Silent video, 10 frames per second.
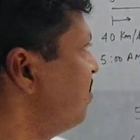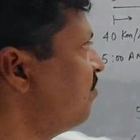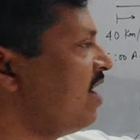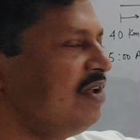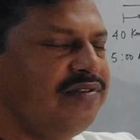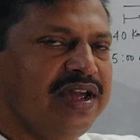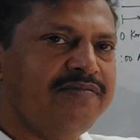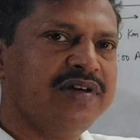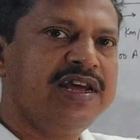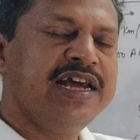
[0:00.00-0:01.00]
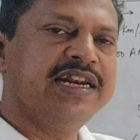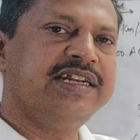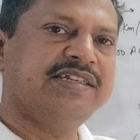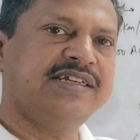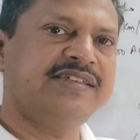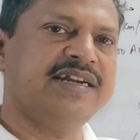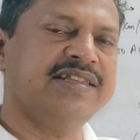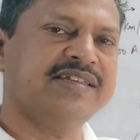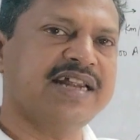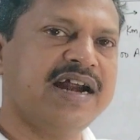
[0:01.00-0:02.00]
and 5 am. Distance at
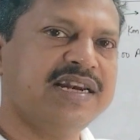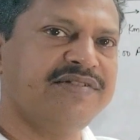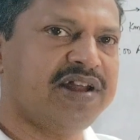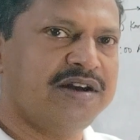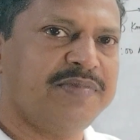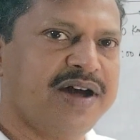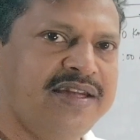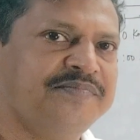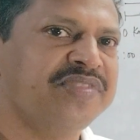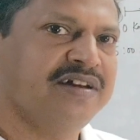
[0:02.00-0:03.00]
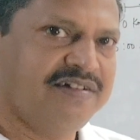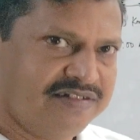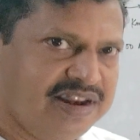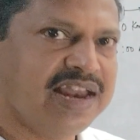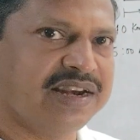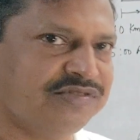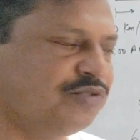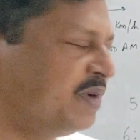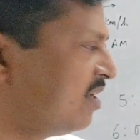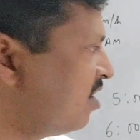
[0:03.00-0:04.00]
the start divided by relative
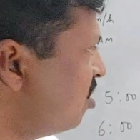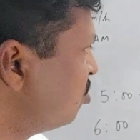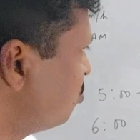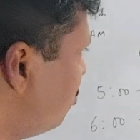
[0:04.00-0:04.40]
speed. So